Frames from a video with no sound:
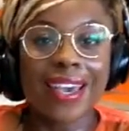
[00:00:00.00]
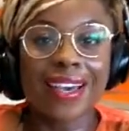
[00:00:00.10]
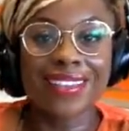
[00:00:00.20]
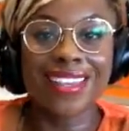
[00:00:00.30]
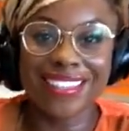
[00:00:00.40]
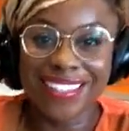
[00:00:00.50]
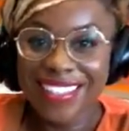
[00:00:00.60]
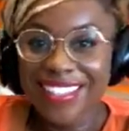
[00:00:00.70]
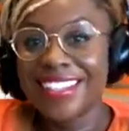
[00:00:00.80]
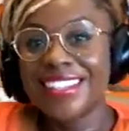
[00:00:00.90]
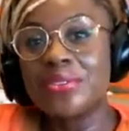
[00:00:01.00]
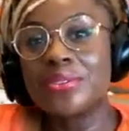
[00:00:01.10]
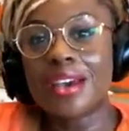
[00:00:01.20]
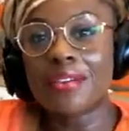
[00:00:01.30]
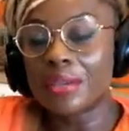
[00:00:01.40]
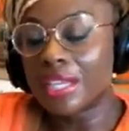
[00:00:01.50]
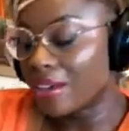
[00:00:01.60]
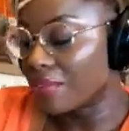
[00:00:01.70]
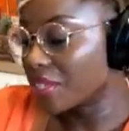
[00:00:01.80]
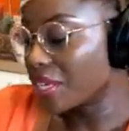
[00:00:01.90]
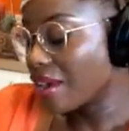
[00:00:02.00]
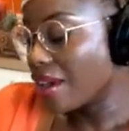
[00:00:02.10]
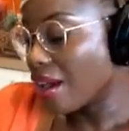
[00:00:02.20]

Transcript: it out, use oven gloves.